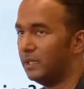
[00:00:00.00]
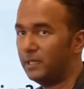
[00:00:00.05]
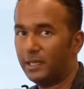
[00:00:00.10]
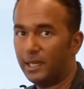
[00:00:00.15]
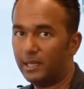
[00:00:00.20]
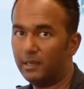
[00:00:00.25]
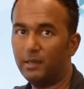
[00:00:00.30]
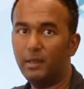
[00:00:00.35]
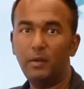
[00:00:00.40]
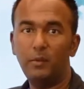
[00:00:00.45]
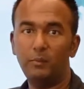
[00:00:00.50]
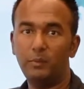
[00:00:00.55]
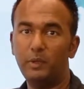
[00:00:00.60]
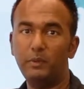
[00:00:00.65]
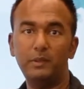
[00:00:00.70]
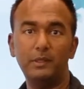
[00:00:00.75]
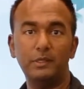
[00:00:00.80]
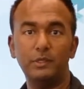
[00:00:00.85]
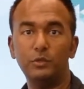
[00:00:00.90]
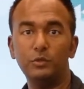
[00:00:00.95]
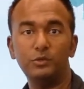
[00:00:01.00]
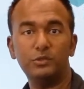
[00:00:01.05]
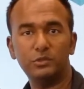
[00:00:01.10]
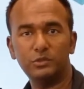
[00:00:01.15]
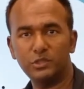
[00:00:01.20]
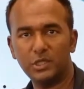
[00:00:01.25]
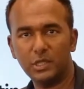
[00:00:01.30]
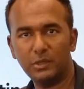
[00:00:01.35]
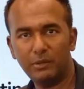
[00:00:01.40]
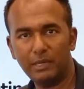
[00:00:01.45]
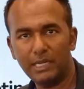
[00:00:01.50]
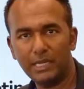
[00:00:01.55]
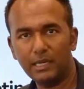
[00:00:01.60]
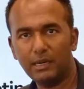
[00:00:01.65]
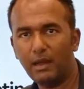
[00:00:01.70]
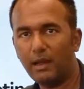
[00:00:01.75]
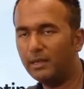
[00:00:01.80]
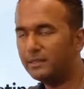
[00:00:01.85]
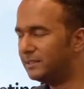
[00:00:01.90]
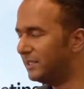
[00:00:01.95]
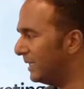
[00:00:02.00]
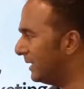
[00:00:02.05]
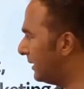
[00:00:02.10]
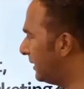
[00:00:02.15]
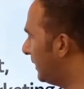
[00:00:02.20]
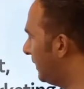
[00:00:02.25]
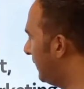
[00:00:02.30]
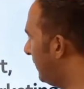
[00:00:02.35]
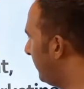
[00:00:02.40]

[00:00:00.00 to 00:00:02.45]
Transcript: and get maybe user generated content,